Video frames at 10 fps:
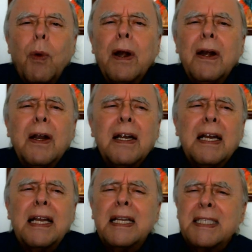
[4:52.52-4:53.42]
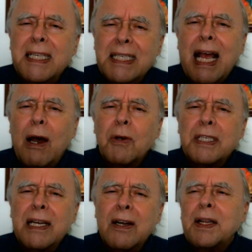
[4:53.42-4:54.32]
Where does this
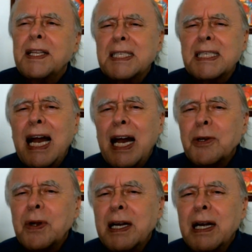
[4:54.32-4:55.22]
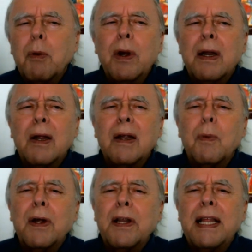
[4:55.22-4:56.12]
house here and this condo here,
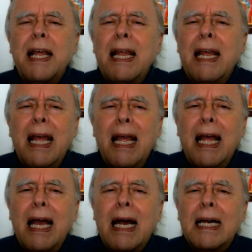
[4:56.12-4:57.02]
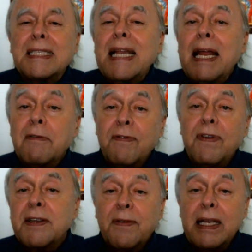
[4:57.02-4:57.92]
where do they stand
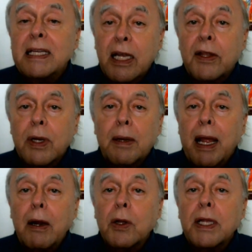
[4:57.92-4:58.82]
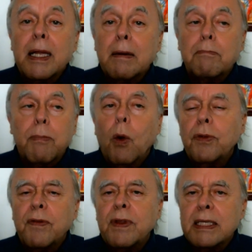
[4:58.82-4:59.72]
vis-a-vis each other? And I'm looking at
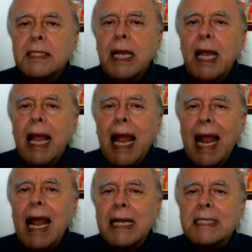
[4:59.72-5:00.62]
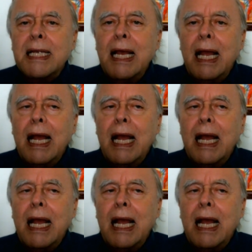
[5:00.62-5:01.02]
both of these ads.